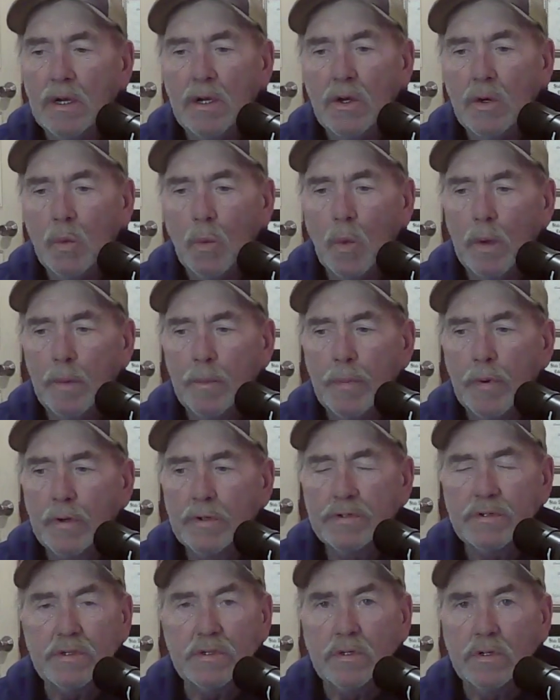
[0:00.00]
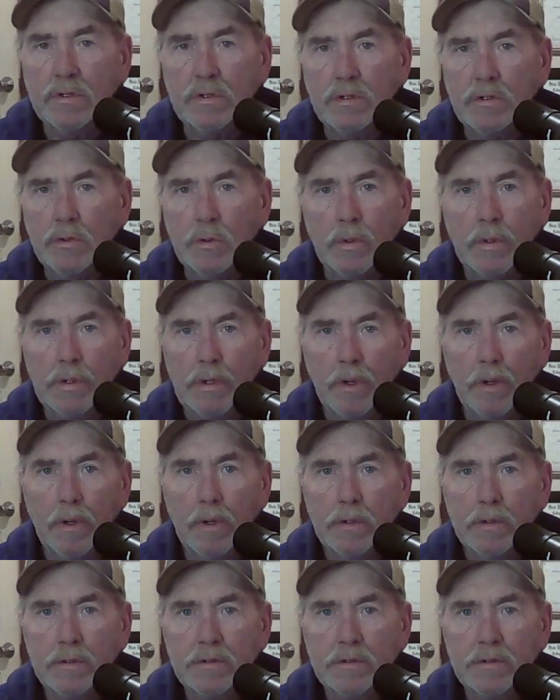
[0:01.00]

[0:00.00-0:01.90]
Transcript: one person couldn't do it all.